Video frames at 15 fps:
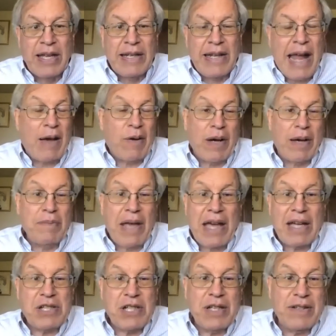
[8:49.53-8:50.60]
Now,
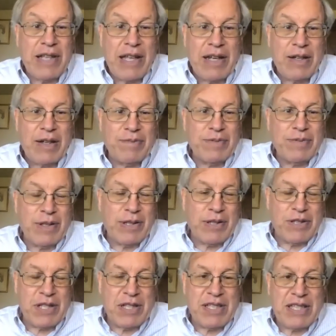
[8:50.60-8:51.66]
imagine that
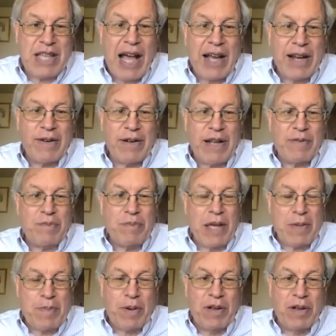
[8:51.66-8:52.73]
there's a desire to have
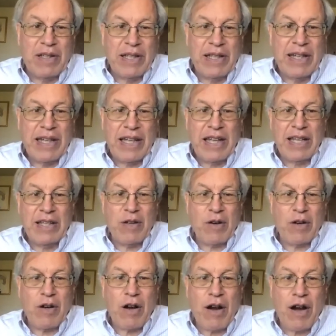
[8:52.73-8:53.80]
people in their
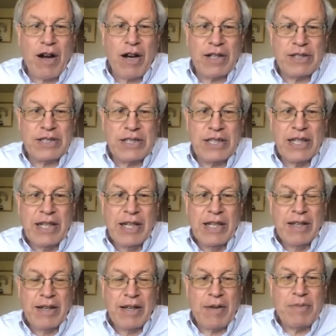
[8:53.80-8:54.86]
cars
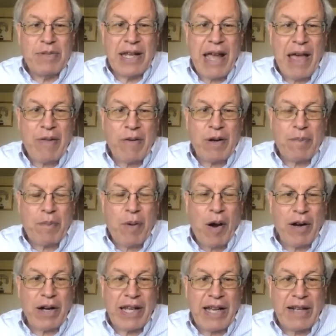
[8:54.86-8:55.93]
come together in a
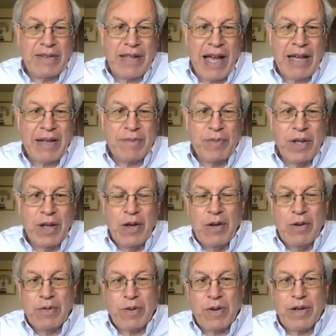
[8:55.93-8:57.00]
parking lot
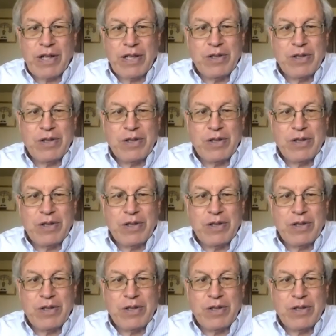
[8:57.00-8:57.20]
for a